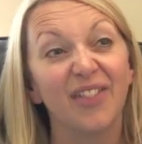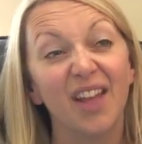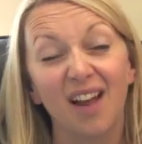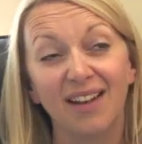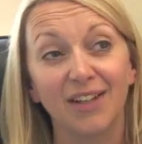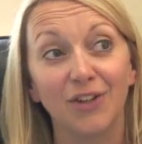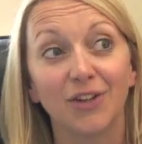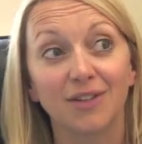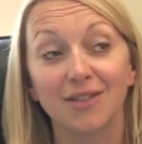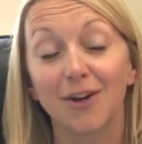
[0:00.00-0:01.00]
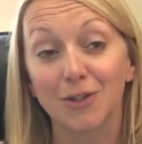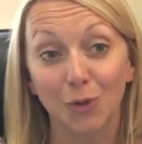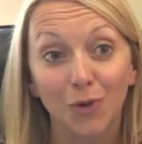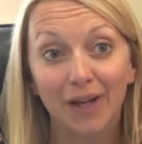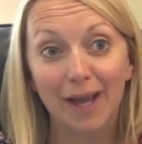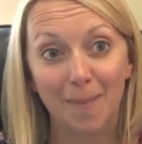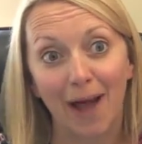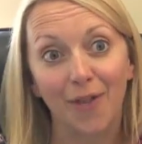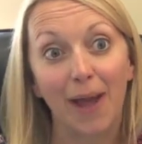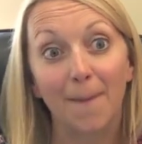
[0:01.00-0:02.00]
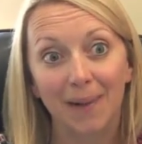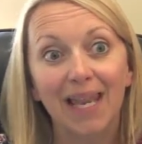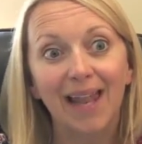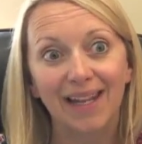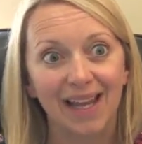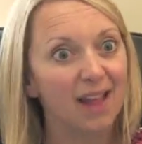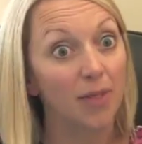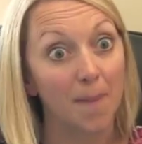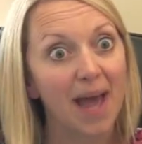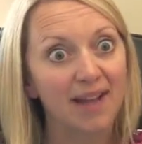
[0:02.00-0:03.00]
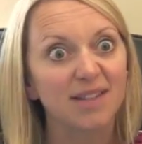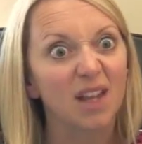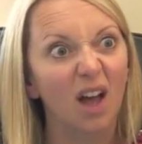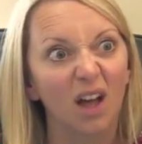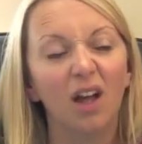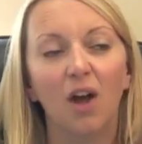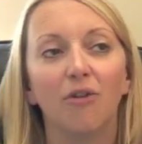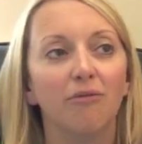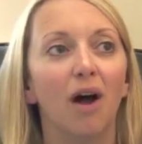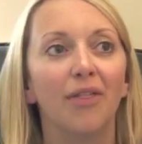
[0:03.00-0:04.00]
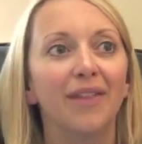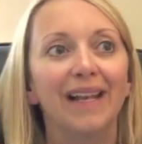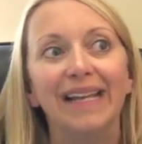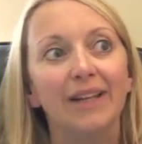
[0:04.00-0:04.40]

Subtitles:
the earlier you can start talking about that and planning it, the better, rather than